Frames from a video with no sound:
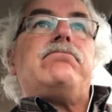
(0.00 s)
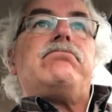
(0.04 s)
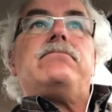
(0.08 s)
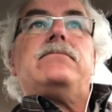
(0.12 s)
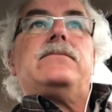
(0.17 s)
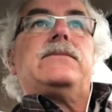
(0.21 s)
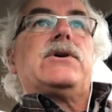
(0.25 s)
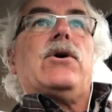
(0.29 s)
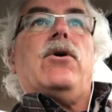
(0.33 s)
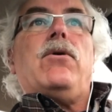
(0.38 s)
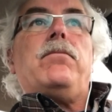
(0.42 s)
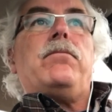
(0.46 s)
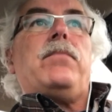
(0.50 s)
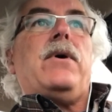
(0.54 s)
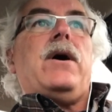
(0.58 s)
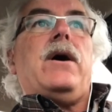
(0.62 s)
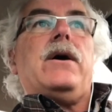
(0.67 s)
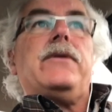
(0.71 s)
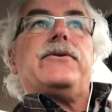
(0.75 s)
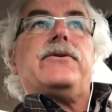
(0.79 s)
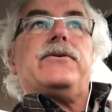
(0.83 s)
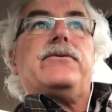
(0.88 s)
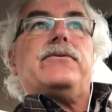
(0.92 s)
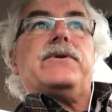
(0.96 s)
don't
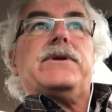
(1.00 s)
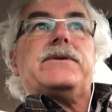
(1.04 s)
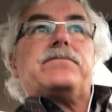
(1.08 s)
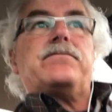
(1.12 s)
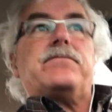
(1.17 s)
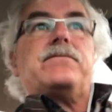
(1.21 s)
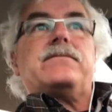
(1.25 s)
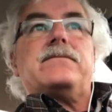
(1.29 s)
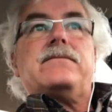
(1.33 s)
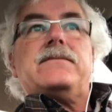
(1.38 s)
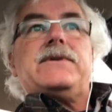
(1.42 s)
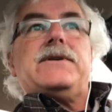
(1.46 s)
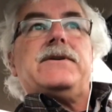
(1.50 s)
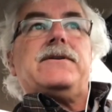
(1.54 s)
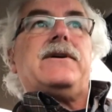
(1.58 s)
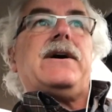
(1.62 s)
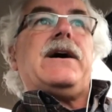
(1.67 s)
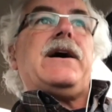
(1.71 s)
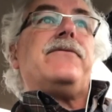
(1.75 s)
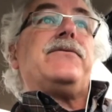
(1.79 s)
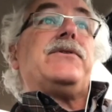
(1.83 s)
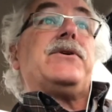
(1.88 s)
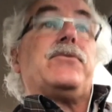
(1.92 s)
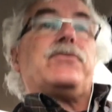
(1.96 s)
bother with,
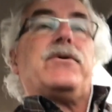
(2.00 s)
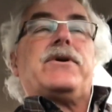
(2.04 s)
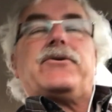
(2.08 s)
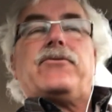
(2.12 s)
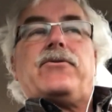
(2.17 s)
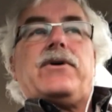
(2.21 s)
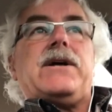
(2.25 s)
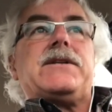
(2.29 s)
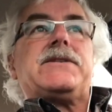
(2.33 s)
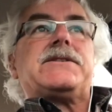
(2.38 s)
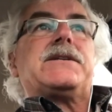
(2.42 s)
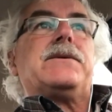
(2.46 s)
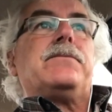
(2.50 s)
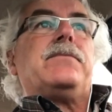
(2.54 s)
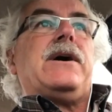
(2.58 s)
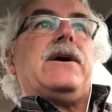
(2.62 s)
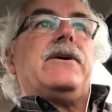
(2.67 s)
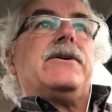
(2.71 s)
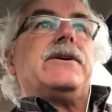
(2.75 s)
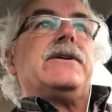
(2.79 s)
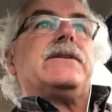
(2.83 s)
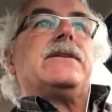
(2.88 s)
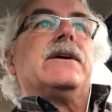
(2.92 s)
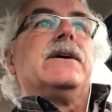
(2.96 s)
having regrets
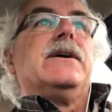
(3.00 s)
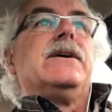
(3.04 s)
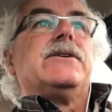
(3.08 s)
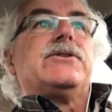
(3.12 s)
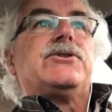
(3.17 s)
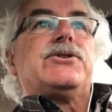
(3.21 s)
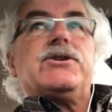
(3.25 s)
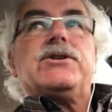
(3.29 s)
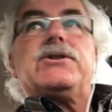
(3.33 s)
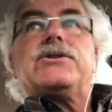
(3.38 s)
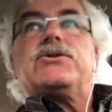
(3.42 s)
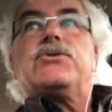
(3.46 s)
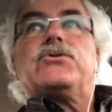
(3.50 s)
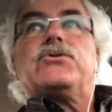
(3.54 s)
about it. Just